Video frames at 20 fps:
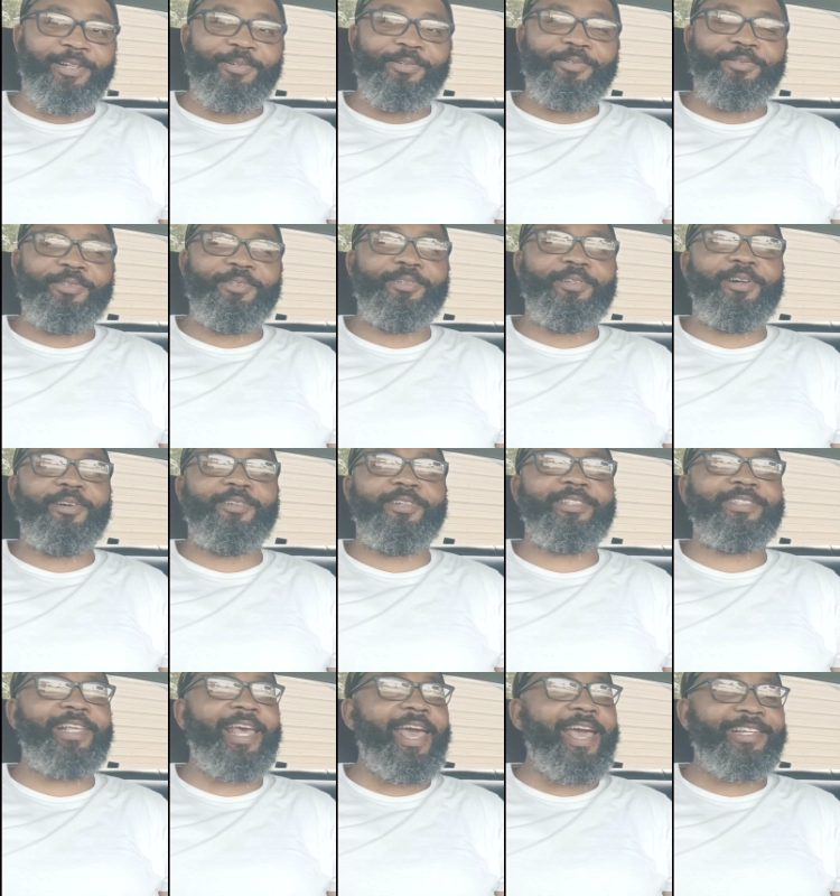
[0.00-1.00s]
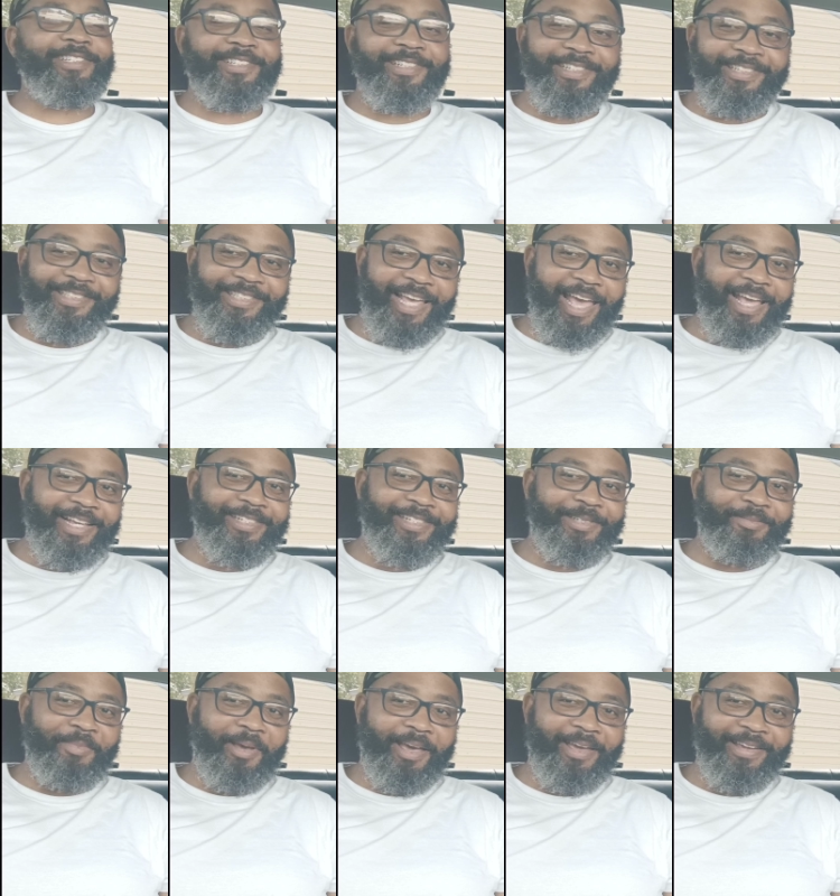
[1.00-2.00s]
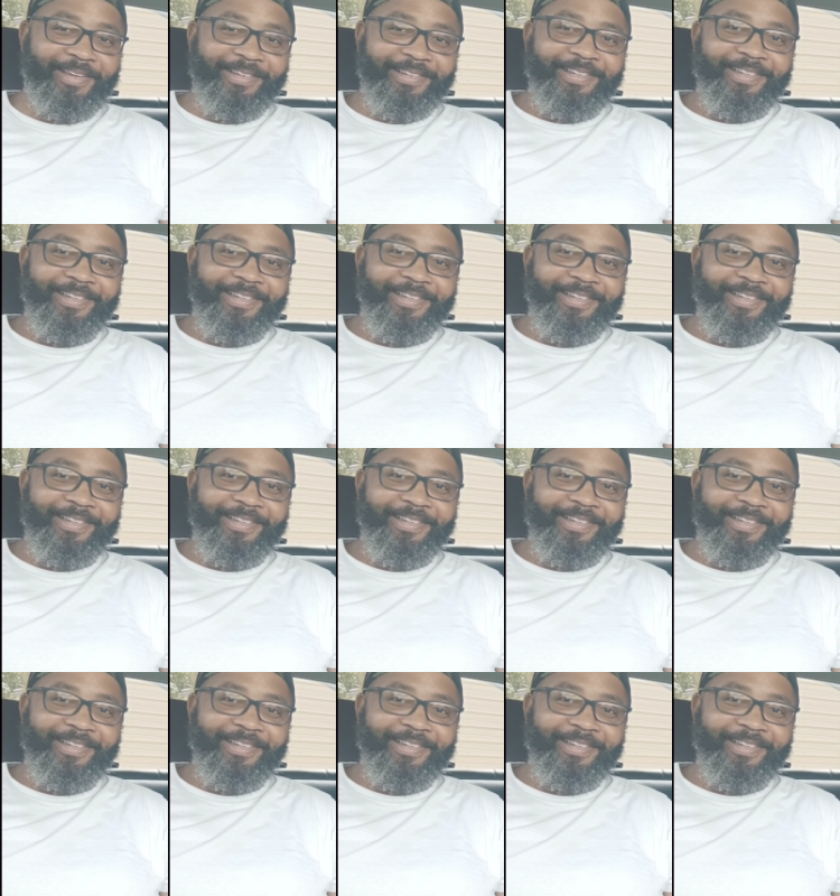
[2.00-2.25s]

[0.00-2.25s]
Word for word: so, you know, it's action in Jackson, man.